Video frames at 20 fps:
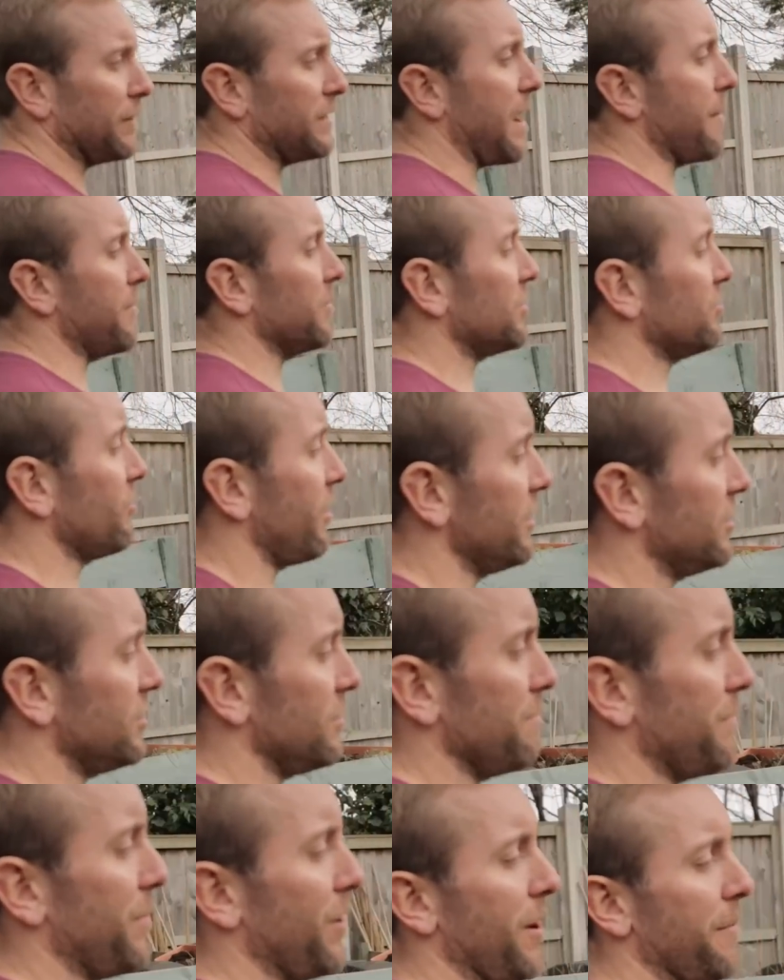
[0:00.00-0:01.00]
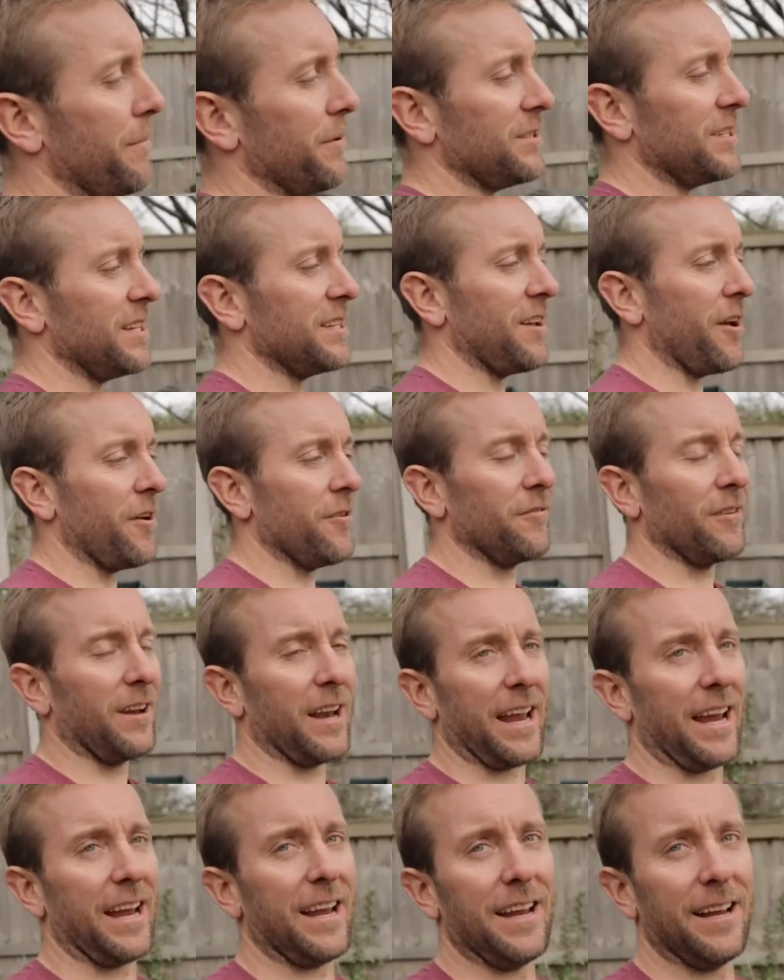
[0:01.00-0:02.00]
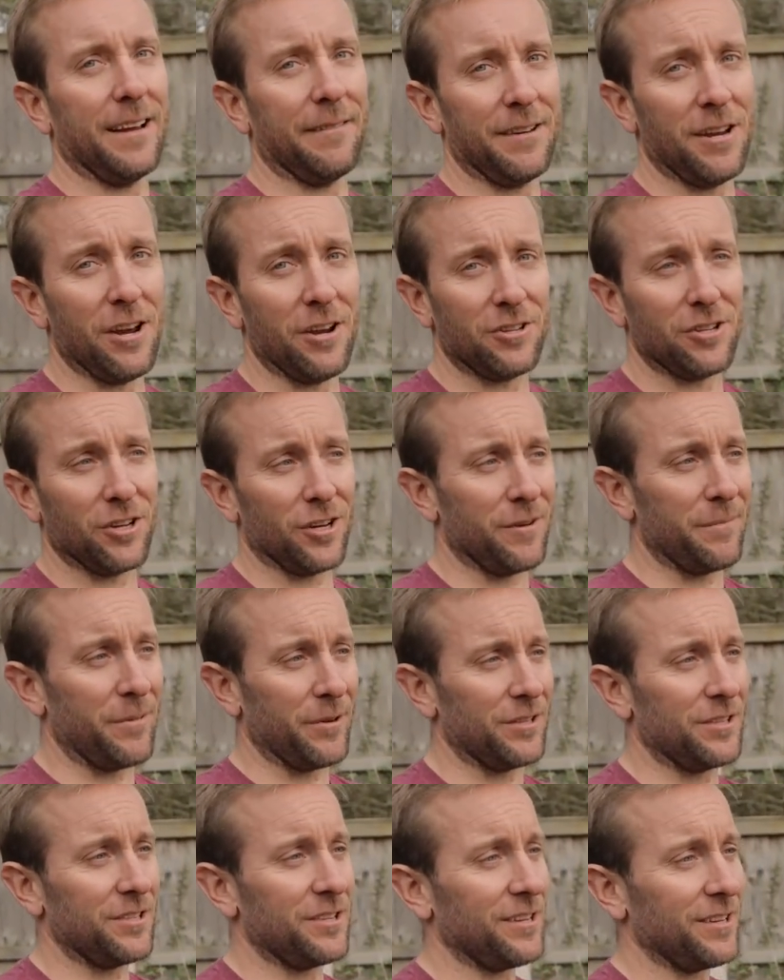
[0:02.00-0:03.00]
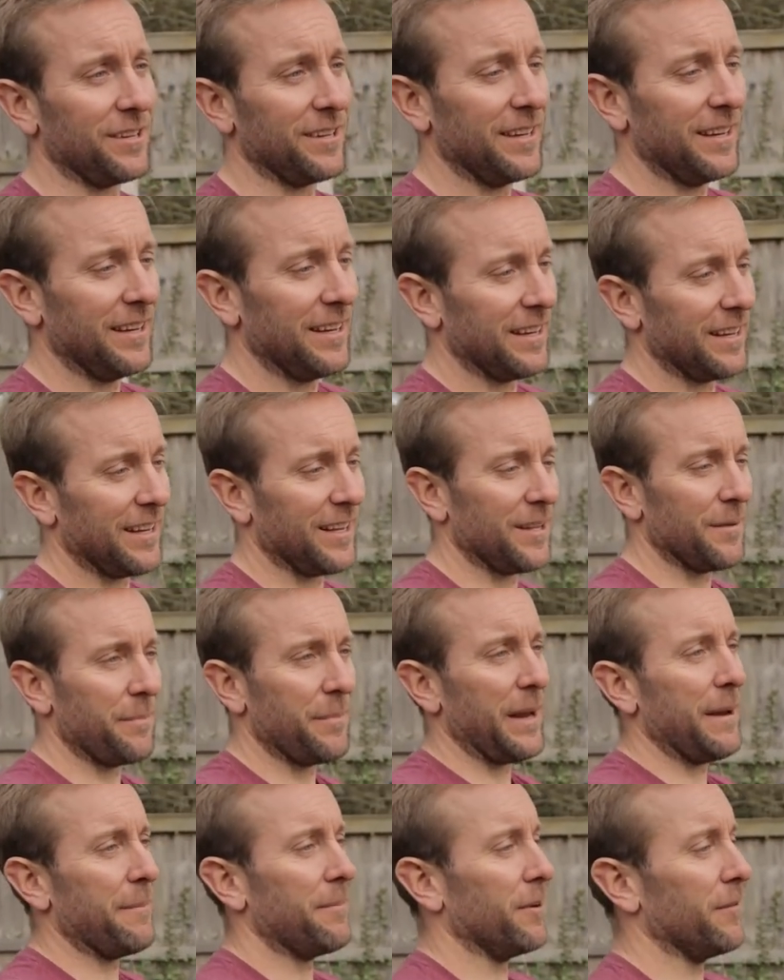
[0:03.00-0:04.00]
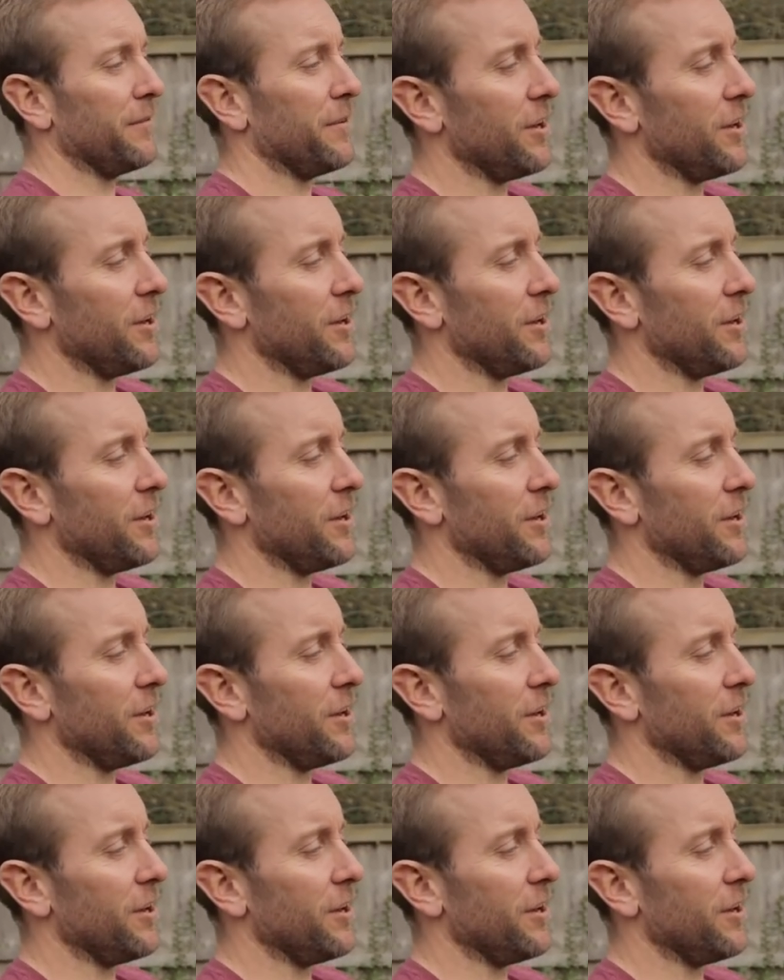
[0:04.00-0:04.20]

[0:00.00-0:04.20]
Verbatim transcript: for demonstration purposes only, YouTubers and the people of